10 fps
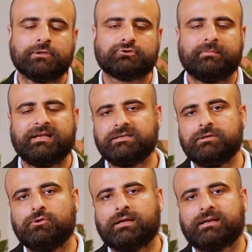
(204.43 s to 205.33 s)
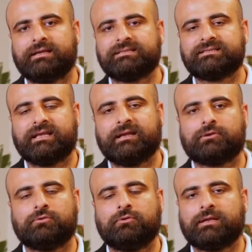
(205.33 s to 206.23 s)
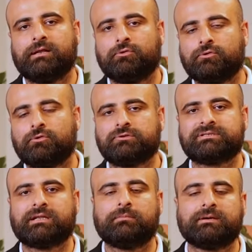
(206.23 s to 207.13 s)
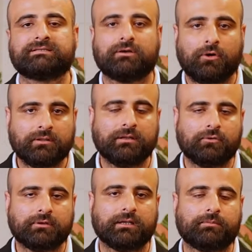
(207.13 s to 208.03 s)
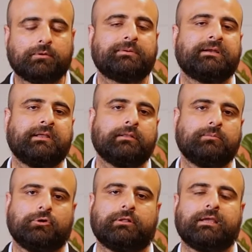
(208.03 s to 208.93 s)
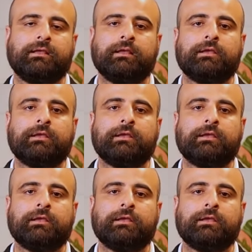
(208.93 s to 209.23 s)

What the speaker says: So imagine you are a guest staying at a hotel, you go to Starbucks on the hotel property in the morning,